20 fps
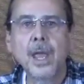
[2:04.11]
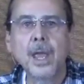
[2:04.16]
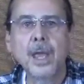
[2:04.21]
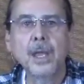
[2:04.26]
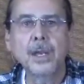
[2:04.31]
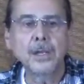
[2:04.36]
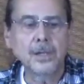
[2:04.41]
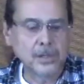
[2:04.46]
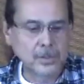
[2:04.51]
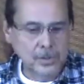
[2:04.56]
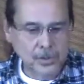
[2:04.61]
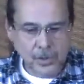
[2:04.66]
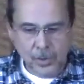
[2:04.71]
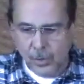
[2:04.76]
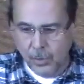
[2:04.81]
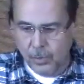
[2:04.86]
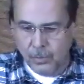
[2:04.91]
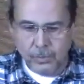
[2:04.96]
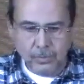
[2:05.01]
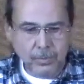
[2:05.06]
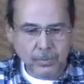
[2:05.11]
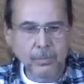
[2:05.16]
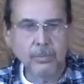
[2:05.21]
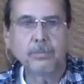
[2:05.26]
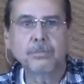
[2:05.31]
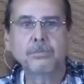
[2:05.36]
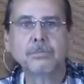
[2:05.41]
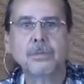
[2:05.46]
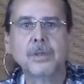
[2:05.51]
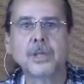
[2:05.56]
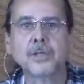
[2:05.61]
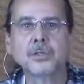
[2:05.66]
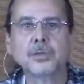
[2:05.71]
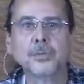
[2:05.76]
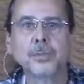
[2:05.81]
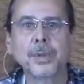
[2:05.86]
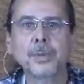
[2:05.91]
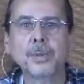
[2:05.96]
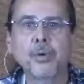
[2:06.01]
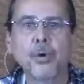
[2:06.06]
And so
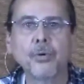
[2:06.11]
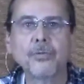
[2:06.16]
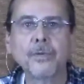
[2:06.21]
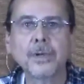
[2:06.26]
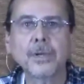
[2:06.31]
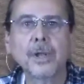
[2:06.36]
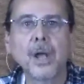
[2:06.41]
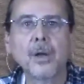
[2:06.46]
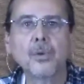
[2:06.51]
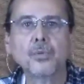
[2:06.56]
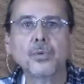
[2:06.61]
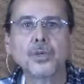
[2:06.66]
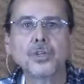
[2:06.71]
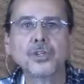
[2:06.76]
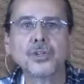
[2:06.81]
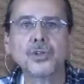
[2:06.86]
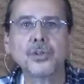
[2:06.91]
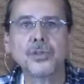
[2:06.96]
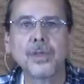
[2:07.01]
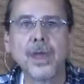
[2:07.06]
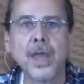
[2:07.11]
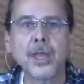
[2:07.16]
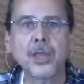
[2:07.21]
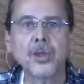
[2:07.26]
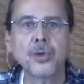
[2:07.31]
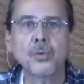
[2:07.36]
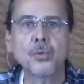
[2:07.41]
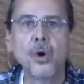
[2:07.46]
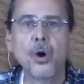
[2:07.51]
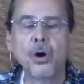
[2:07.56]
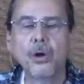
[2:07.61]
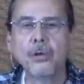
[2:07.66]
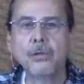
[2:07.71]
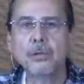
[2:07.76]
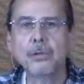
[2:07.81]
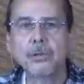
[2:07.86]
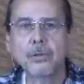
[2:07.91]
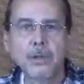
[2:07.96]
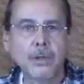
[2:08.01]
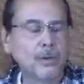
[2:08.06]
this will be perfect. I wish to thank you
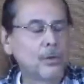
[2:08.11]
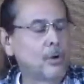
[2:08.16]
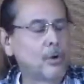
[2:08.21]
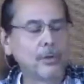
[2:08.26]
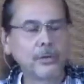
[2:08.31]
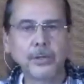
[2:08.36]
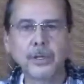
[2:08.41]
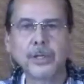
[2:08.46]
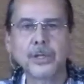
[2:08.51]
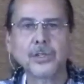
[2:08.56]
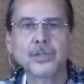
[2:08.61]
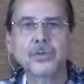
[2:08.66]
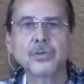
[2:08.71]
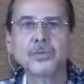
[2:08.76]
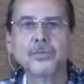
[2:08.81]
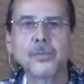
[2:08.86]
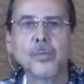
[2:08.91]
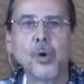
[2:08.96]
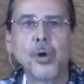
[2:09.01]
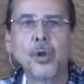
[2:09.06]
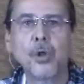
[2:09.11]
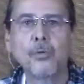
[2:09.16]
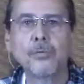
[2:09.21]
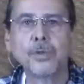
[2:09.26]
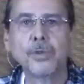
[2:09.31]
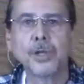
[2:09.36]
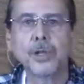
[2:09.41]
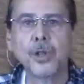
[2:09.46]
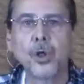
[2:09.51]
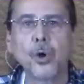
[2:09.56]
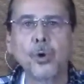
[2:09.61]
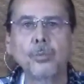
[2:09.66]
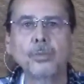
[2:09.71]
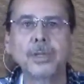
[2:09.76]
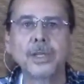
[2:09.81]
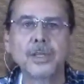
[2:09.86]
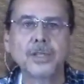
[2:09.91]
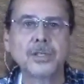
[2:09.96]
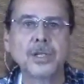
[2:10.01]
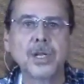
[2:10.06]
all all the listeners from all over the
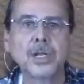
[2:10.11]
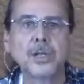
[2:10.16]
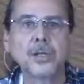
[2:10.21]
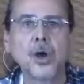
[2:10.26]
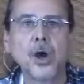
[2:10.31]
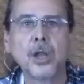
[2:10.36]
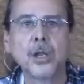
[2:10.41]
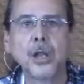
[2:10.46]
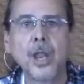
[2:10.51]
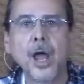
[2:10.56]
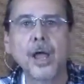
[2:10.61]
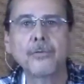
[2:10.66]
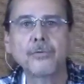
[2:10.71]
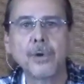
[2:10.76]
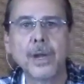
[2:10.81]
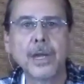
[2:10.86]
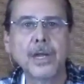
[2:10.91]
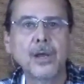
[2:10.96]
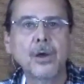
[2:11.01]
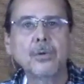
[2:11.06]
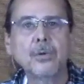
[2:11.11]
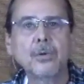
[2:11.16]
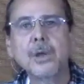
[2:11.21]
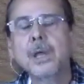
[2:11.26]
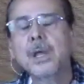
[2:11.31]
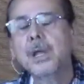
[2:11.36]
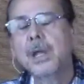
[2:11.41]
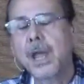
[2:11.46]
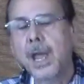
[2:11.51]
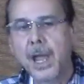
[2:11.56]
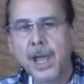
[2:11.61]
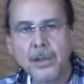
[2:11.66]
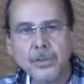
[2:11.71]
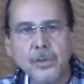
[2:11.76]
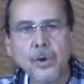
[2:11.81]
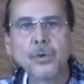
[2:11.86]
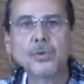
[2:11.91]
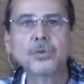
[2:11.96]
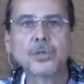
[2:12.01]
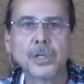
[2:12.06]
globe listening on live radio and
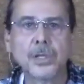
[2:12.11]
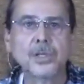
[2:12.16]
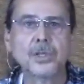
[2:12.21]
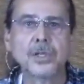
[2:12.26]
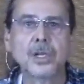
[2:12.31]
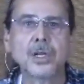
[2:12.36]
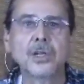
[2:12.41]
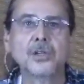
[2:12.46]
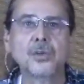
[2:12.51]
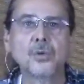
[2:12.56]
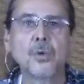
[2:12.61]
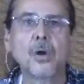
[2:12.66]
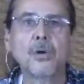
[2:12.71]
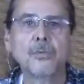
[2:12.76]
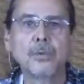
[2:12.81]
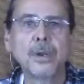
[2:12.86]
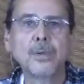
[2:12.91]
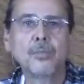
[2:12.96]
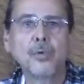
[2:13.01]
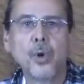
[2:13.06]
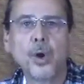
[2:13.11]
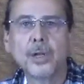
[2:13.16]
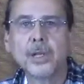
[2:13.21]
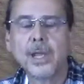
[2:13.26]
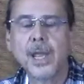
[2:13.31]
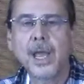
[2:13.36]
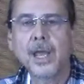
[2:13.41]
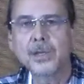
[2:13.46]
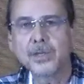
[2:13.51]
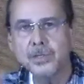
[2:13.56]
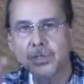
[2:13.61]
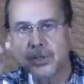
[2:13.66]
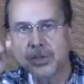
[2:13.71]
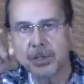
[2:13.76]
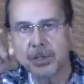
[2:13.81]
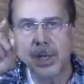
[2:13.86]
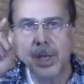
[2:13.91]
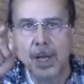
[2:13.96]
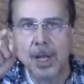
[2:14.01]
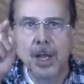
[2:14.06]
those listening to our rebroadcasts
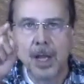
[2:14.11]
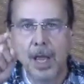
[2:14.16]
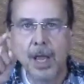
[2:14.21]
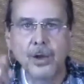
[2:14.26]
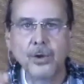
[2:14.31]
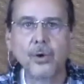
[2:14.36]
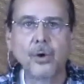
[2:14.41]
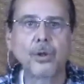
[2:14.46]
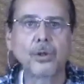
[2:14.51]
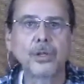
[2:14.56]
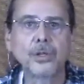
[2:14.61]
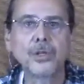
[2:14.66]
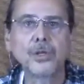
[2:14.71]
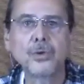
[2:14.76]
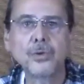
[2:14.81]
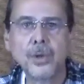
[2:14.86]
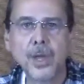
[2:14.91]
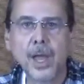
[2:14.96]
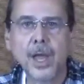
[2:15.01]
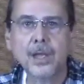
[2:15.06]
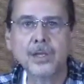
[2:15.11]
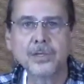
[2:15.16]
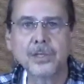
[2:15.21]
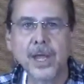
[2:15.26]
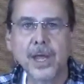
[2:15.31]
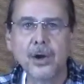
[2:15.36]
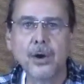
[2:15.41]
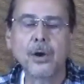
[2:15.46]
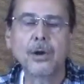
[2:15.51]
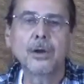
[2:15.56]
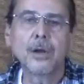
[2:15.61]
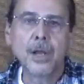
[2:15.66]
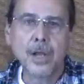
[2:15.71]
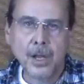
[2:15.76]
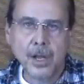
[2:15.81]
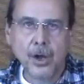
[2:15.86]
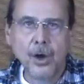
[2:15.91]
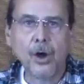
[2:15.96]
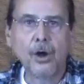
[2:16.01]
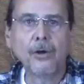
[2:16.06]
and all of you guys that are,
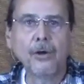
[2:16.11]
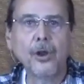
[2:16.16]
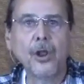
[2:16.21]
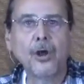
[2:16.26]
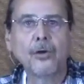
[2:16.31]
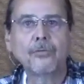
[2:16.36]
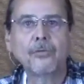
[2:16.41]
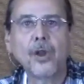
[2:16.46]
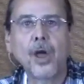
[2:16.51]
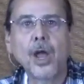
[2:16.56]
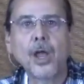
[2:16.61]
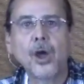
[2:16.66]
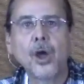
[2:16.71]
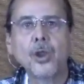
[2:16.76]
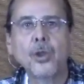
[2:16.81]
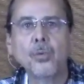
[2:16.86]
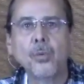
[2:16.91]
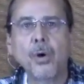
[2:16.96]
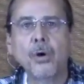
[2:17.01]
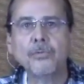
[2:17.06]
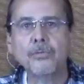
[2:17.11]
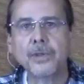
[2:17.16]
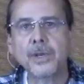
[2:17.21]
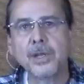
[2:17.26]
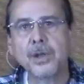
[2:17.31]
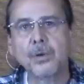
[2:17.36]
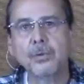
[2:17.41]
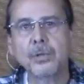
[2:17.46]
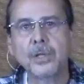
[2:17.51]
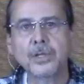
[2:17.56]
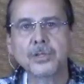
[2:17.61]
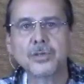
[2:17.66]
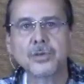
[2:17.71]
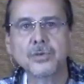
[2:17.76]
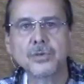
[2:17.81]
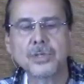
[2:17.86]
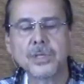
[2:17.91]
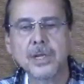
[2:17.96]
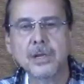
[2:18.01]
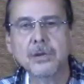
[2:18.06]
are on our fly on the wall video listeners
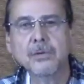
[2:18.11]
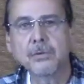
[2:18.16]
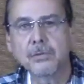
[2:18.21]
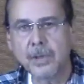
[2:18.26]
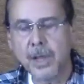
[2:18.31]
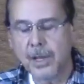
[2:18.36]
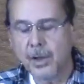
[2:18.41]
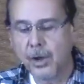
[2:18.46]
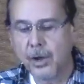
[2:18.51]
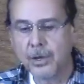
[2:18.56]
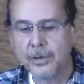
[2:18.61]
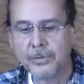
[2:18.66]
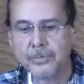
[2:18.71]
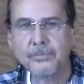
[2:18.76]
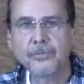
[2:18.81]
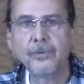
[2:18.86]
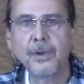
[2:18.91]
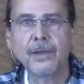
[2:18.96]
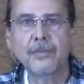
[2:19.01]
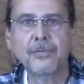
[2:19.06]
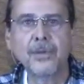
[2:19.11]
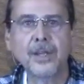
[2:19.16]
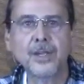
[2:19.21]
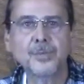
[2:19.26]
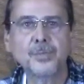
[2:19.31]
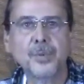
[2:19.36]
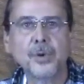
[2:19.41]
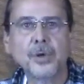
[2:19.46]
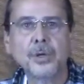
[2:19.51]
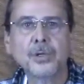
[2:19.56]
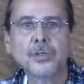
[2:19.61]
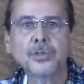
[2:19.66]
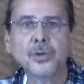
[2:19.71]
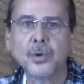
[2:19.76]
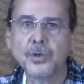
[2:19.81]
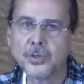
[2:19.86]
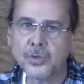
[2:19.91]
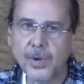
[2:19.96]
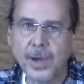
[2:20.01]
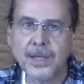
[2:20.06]
here that on Facebook. So it's
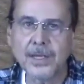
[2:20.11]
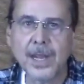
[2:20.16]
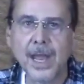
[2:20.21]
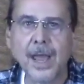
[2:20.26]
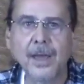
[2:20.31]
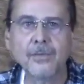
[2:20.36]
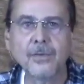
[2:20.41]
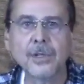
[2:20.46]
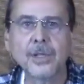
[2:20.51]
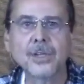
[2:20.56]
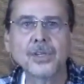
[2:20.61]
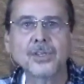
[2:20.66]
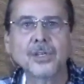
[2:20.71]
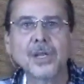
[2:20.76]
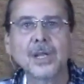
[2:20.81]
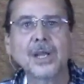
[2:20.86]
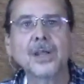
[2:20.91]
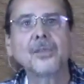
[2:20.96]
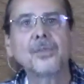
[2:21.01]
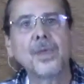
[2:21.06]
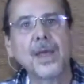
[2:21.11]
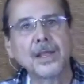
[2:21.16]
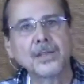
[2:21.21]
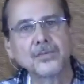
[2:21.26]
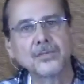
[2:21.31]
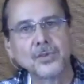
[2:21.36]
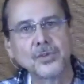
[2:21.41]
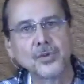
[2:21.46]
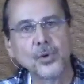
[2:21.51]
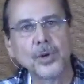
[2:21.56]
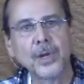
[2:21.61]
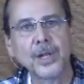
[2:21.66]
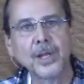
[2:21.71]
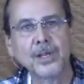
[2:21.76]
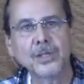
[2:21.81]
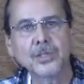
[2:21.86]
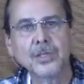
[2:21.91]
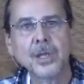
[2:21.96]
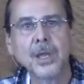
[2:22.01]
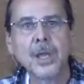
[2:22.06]
great to have you listening and thanks for
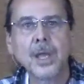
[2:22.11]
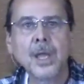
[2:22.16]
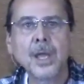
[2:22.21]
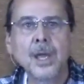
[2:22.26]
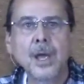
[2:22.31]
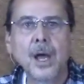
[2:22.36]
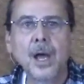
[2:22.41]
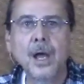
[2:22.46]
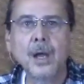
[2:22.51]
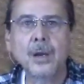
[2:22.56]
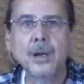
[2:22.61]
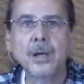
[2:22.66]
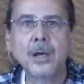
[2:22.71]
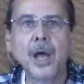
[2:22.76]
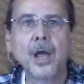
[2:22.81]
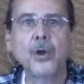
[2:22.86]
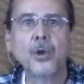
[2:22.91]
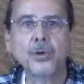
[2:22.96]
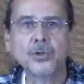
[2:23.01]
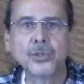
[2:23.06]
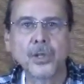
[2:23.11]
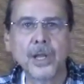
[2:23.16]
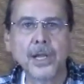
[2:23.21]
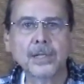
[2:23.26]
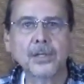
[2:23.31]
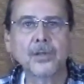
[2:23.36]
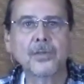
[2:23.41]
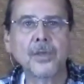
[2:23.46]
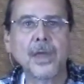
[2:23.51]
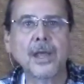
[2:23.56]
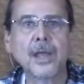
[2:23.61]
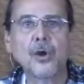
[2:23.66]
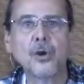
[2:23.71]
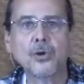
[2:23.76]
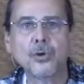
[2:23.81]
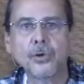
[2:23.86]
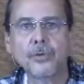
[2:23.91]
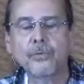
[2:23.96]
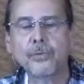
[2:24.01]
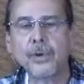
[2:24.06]
joining us. Uh, I'd also like to thank
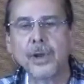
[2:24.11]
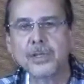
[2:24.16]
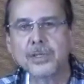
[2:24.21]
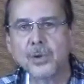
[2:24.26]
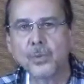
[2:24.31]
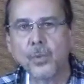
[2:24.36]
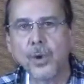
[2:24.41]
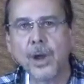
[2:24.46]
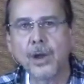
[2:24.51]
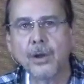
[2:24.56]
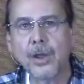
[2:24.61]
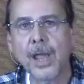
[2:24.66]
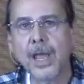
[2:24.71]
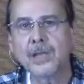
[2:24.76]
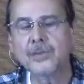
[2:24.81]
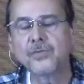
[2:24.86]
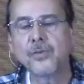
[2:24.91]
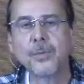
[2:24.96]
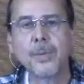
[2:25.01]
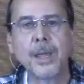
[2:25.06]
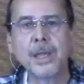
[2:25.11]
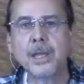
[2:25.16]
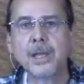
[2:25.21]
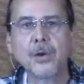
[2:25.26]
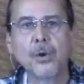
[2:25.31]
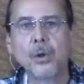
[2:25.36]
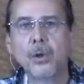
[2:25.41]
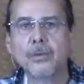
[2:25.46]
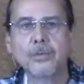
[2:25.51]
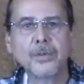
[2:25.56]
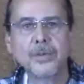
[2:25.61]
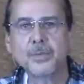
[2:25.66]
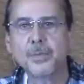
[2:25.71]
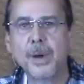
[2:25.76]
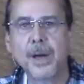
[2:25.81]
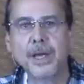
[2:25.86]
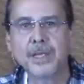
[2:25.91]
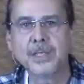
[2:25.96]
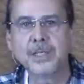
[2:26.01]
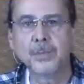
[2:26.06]
our good friends at Wirecast for making all of this
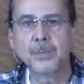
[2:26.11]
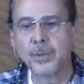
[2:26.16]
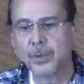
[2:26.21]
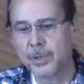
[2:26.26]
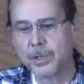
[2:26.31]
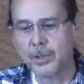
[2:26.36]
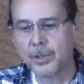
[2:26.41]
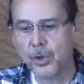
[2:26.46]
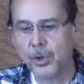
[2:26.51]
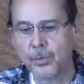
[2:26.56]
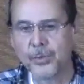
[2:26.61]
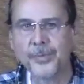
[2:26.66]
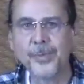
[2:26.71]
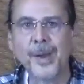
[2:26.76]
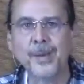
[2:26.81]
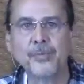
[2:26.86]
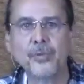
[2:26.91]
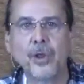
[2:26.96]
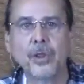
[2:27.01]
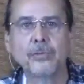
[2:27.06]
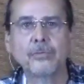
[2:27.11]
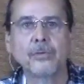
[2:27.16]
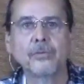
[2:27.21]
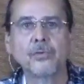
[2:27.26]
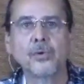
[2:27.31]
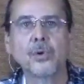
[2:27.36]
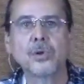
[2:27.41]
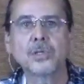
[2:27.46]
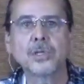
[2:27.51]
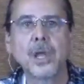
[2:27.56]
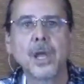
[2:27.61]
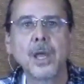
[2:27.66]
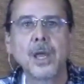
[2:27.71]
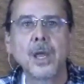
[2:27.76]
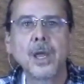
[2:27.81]
possible, along with my brother, of course.